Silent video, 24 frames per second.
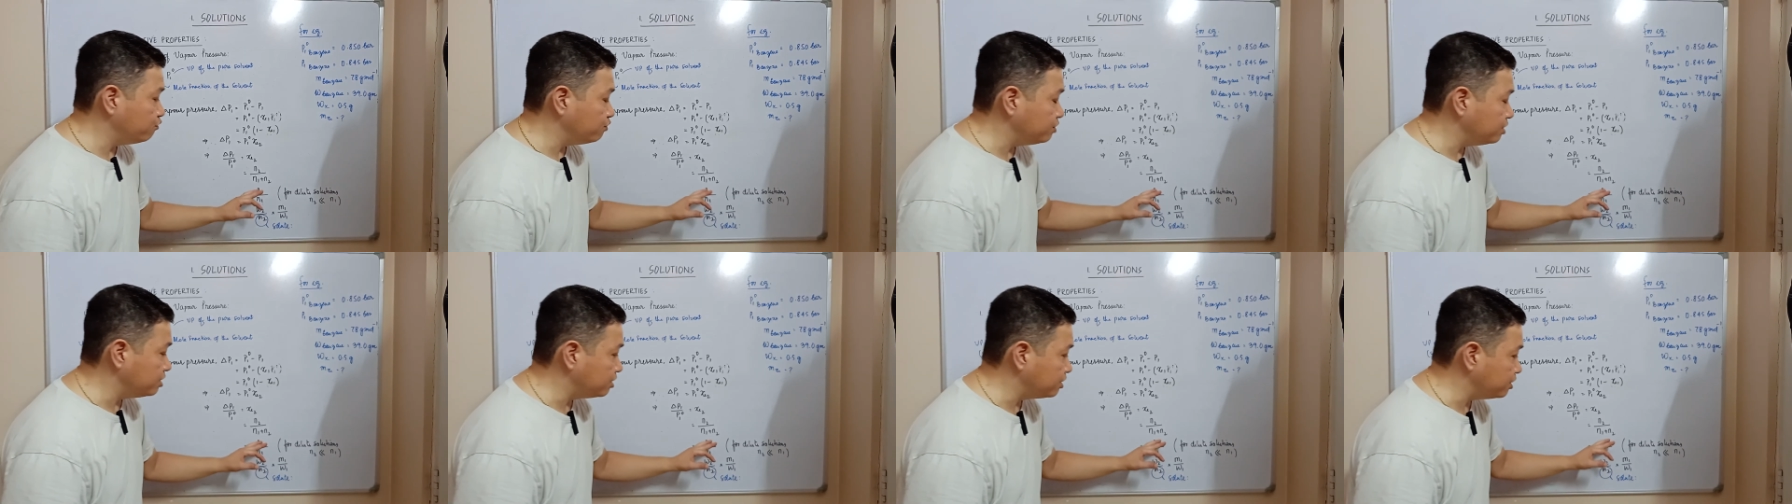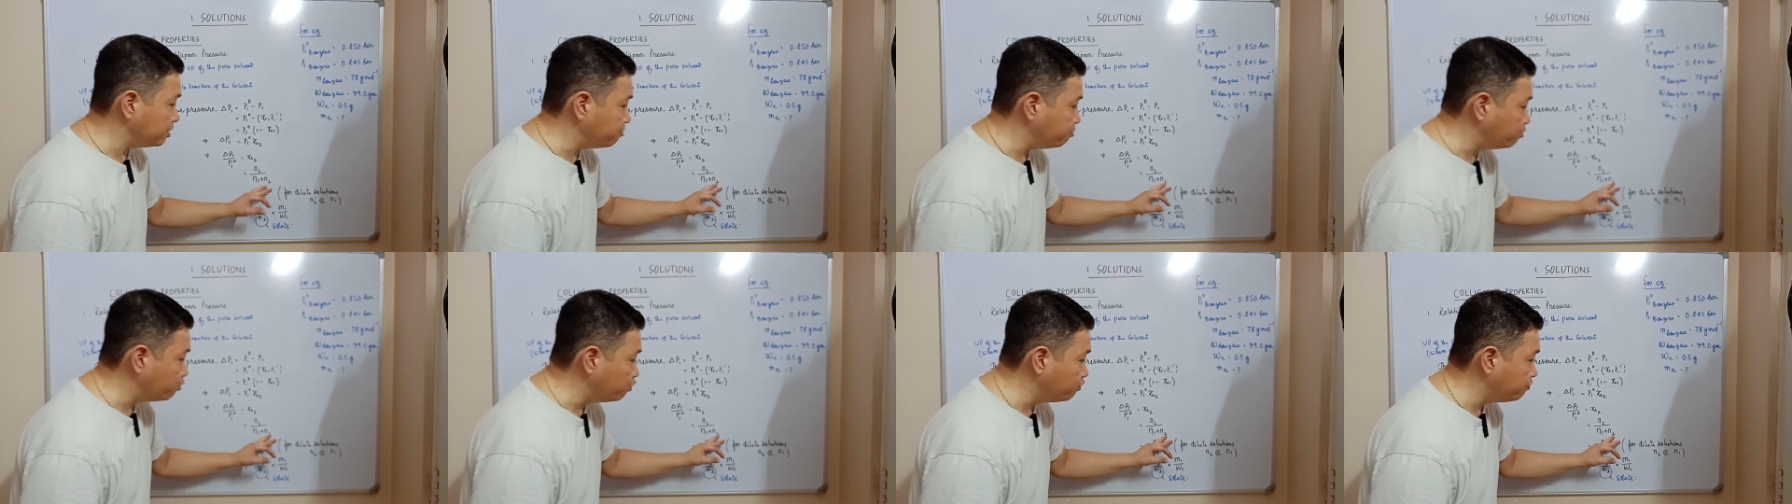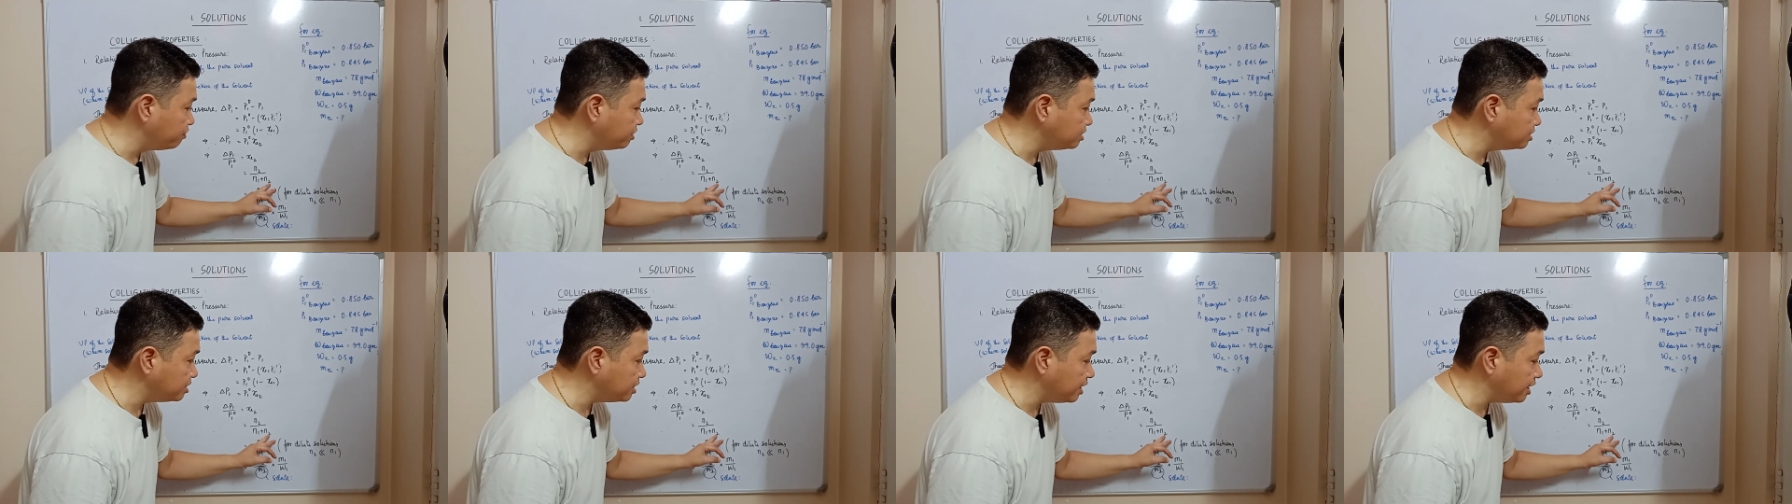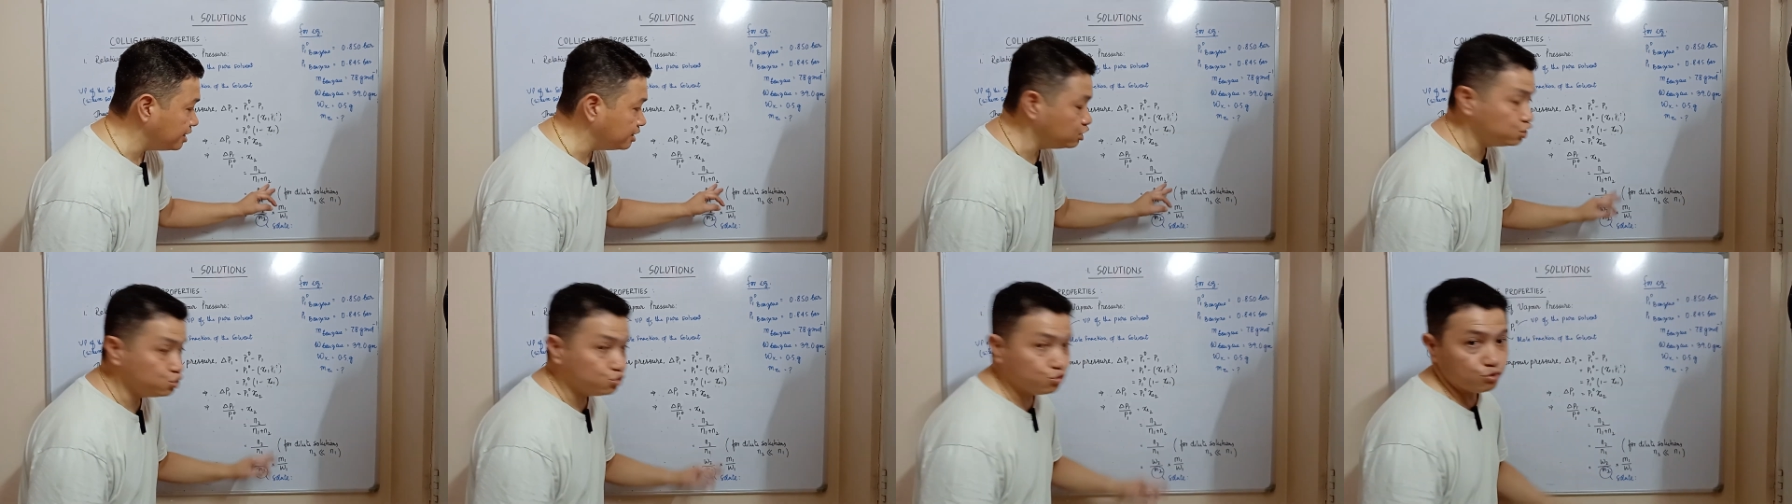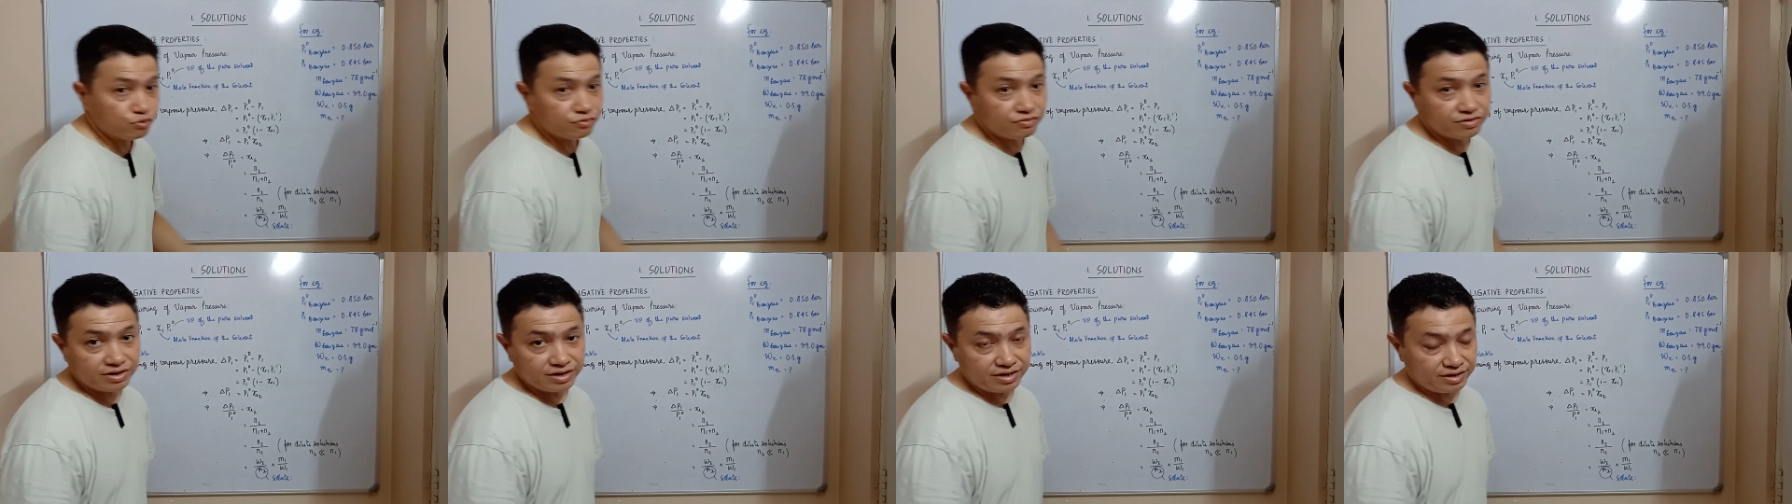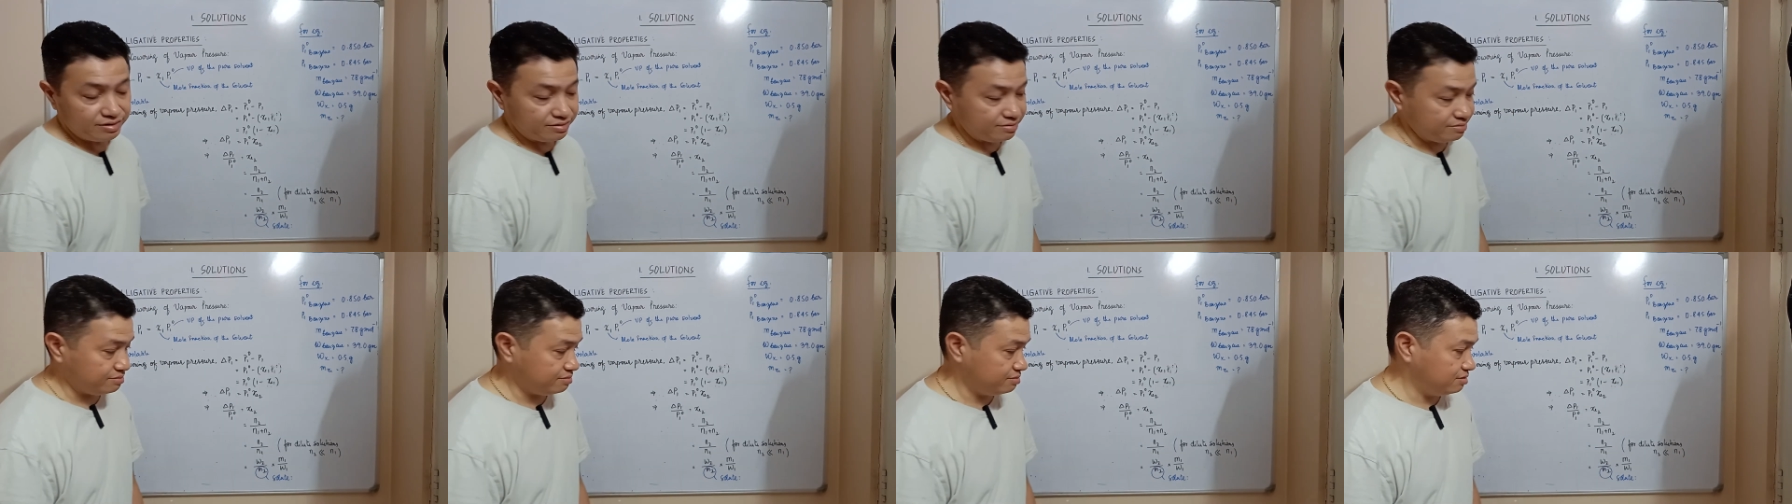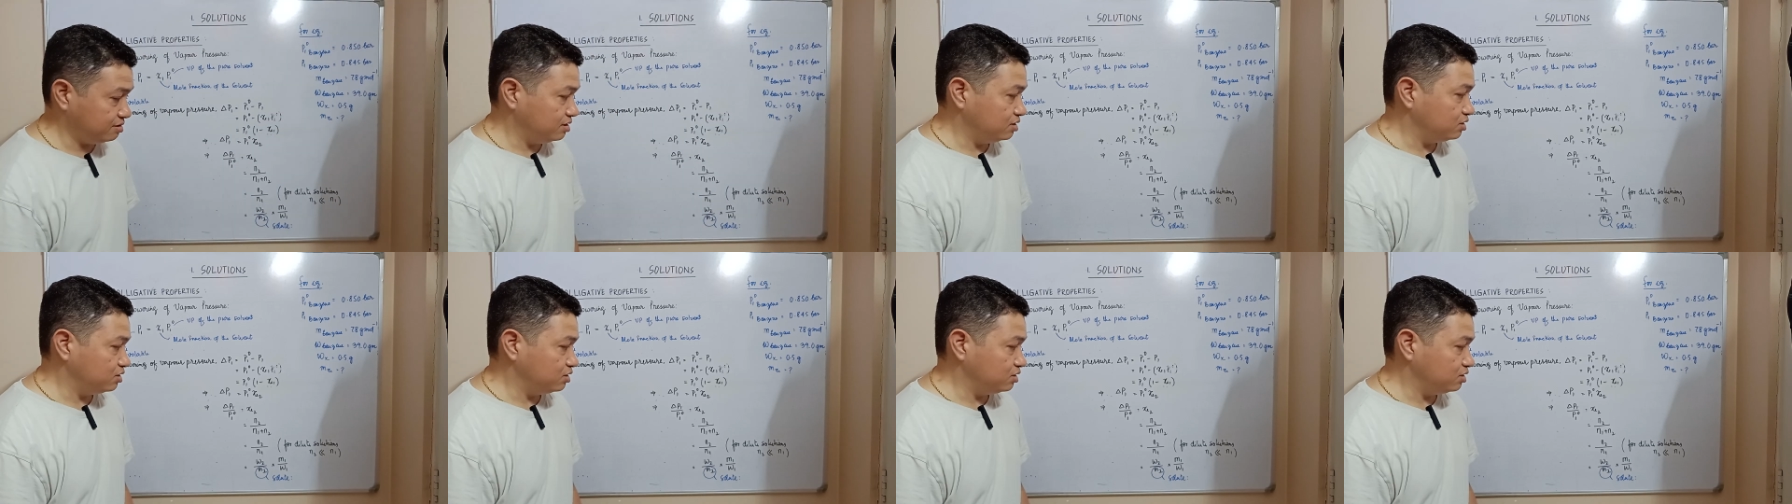we are removing the N2 over here.